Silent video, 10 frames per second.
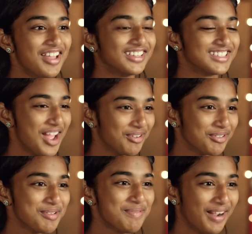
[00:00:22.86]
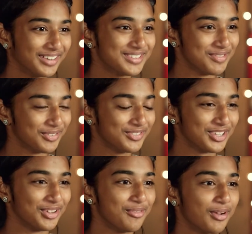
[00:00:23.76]
The town where my parents moved
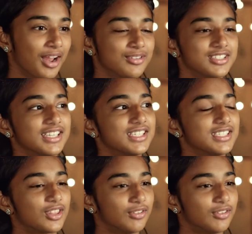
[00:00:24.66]
to when I was just